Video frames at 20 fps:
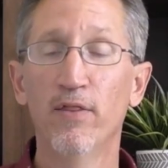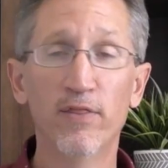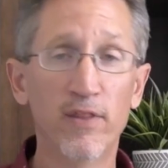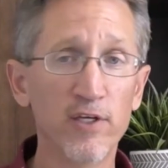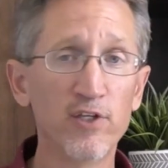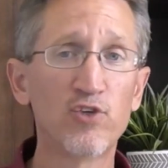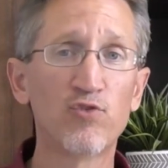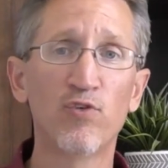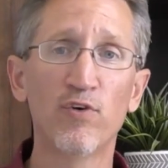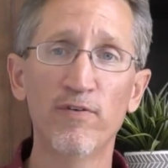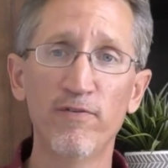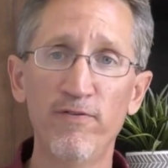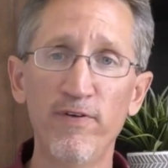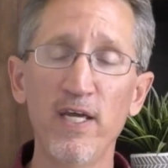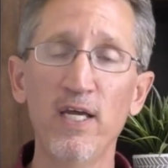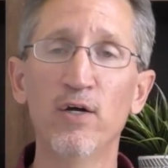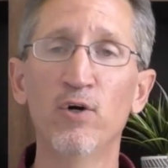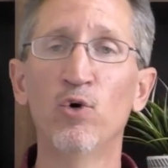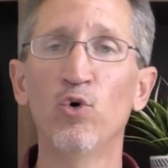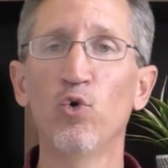This
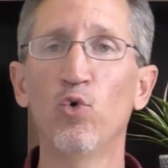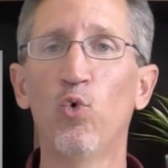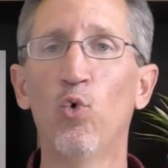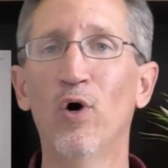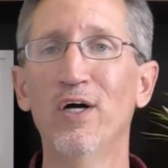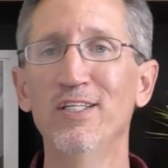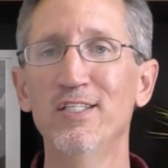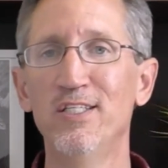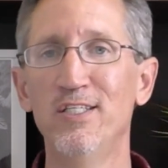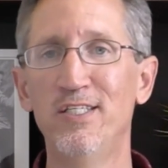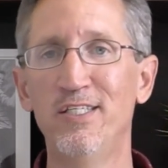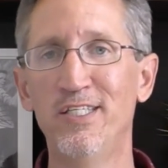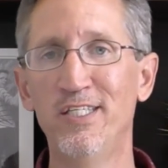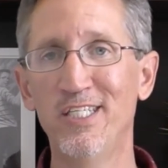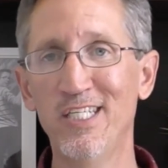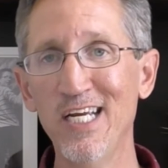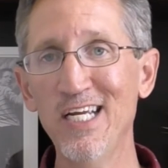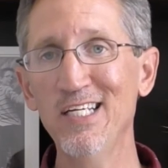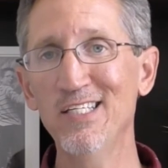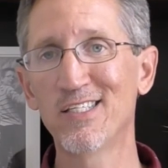revealed what
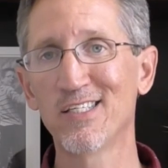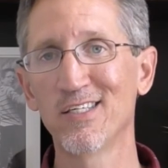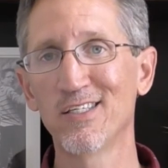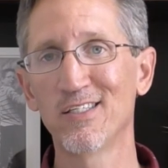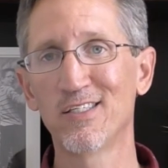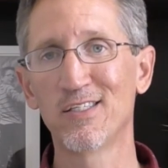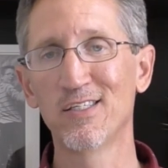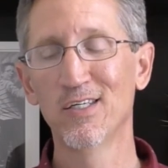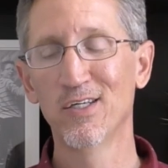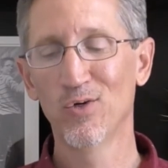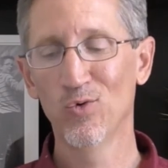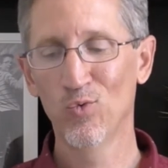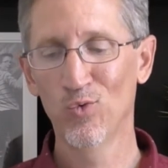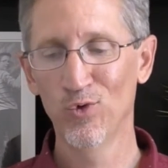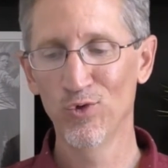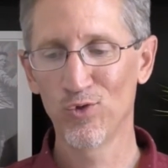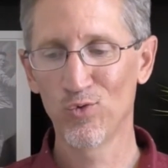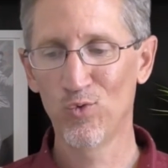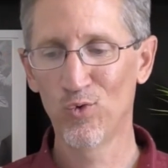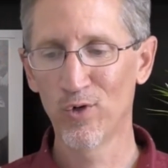Jesus
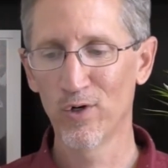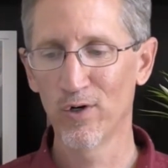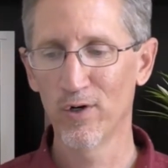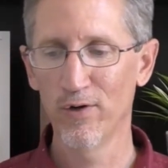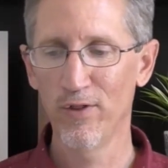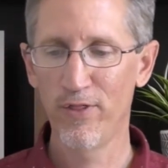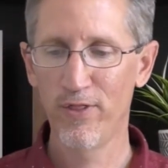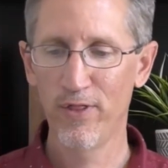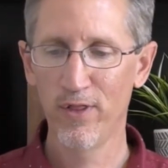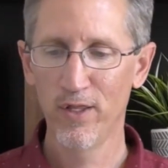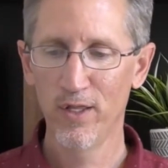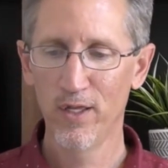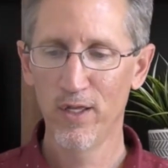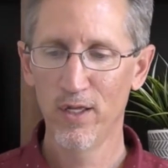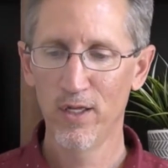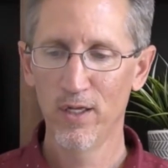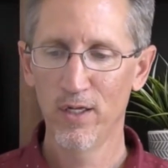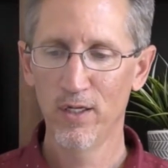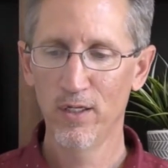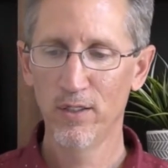was worth
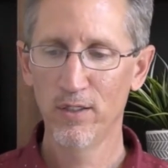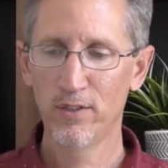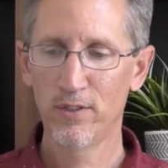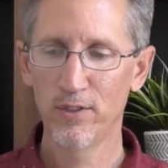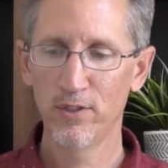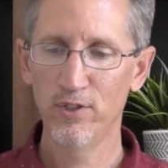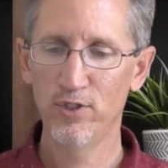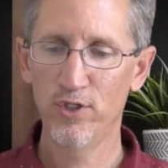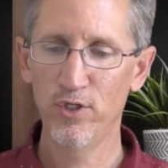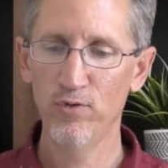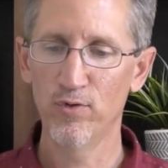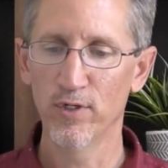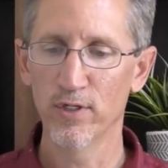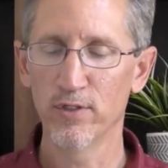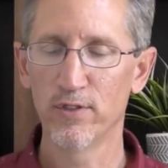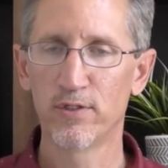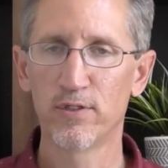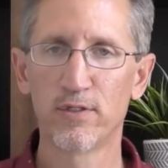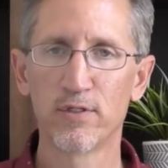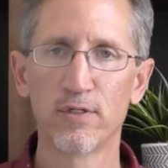to
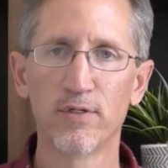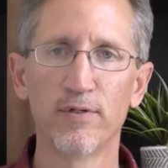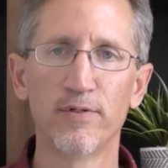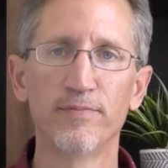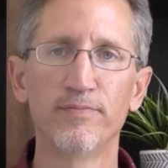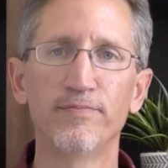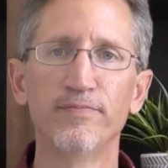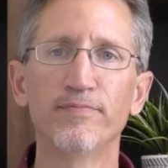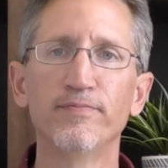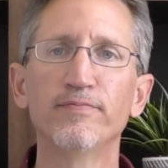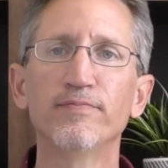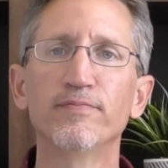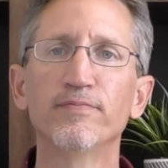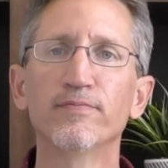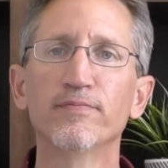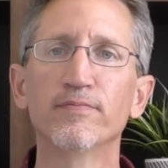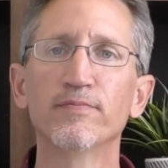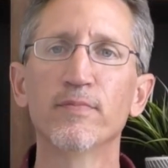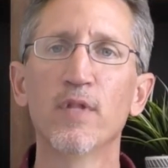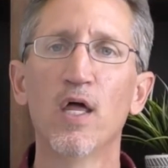Judas.
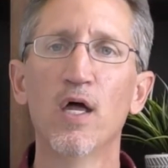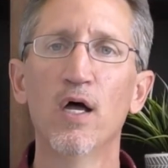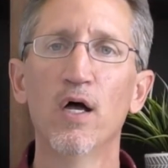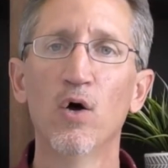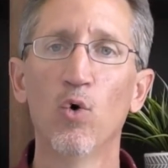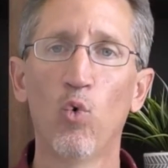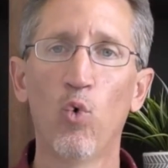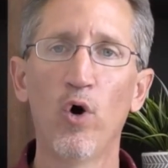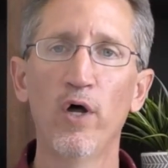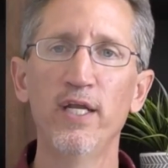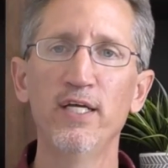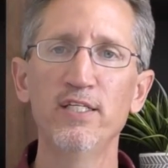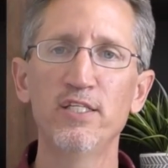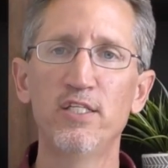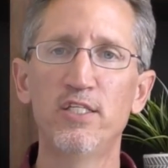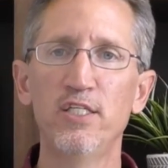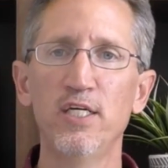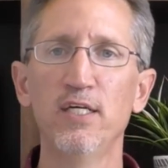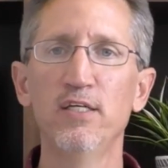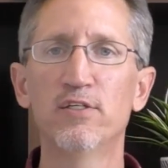What
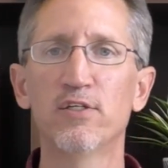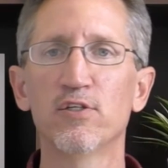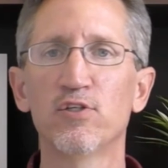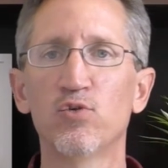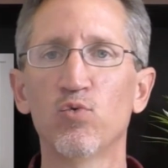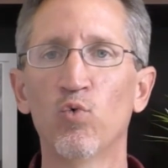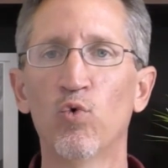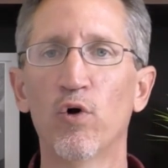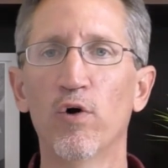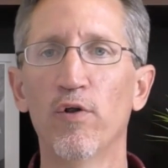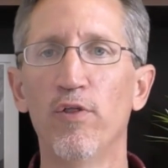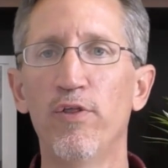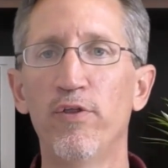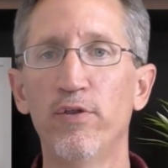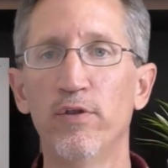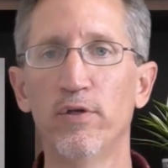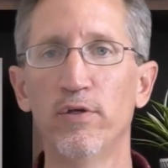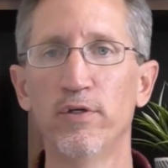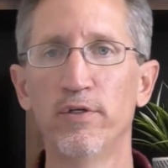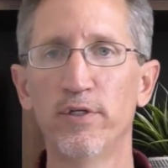is Jesus
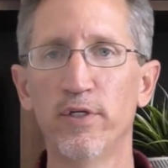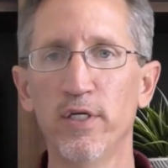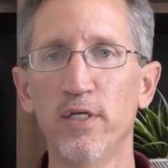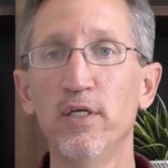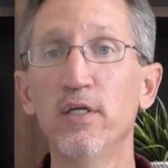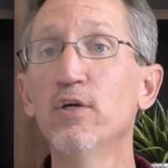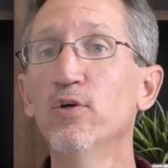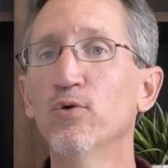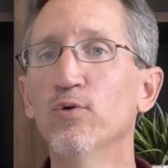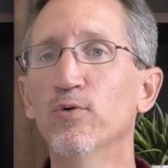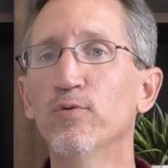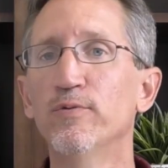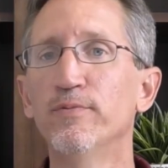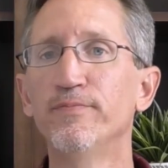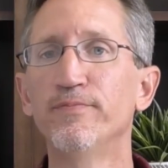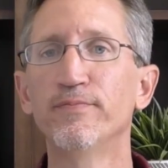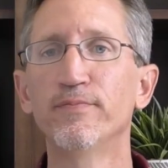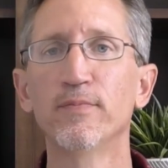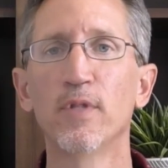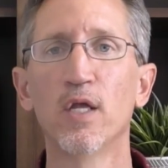worth to you?
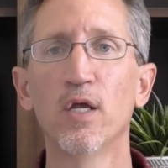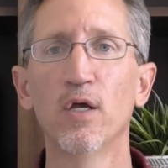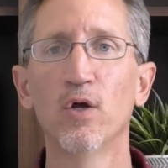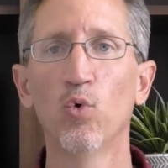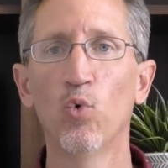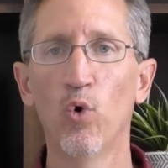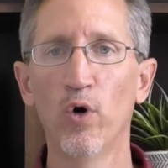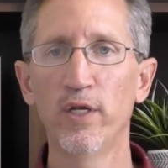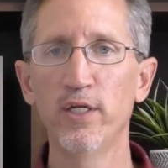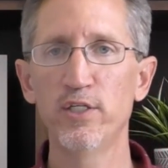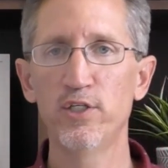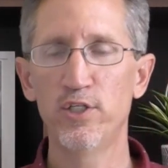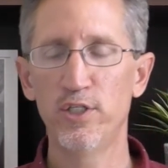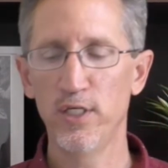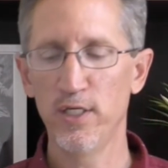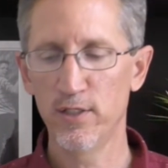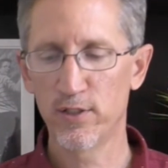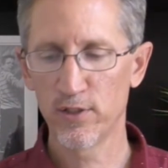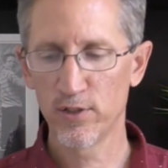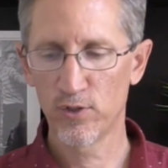What is
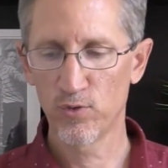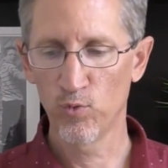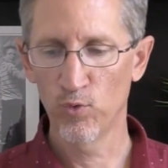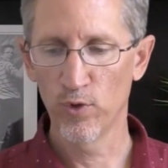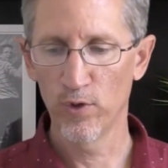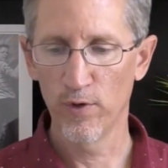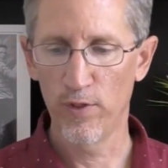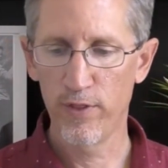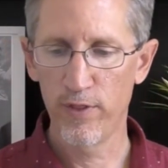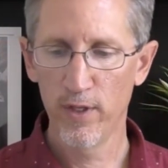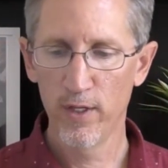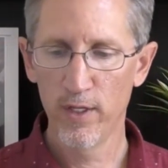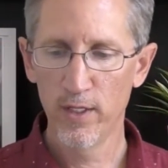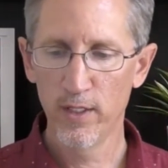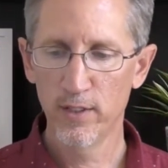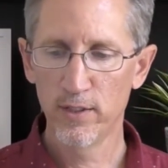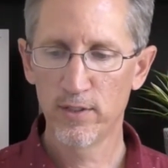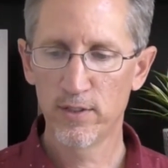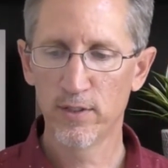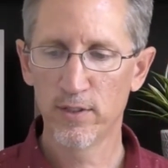Jesus worth
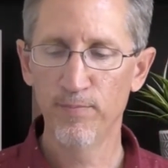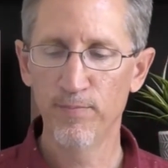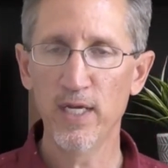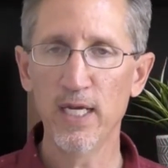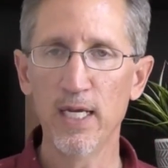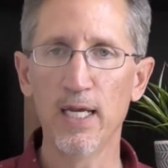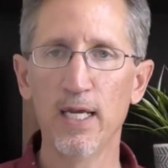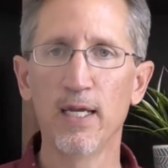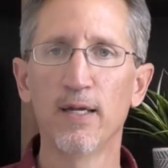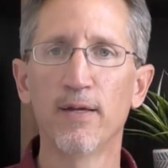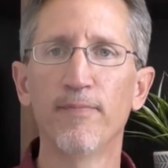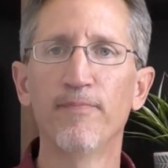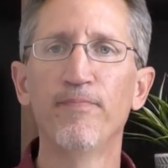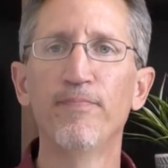to me?